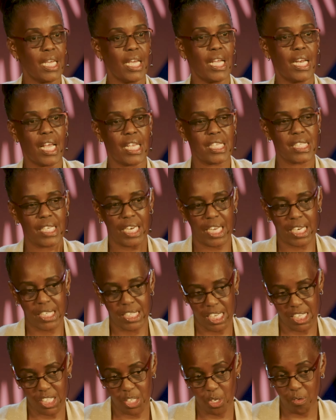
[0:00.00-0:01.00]
and as
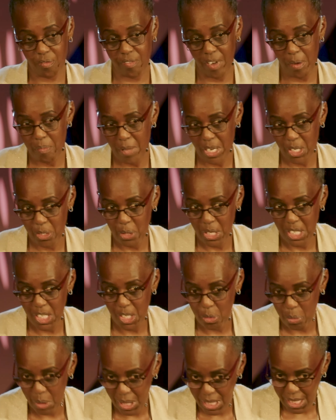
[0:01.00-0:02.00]
late as November
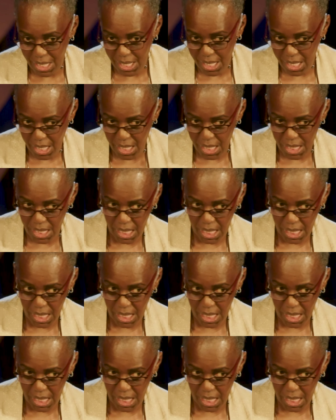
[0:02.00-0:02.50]
2023,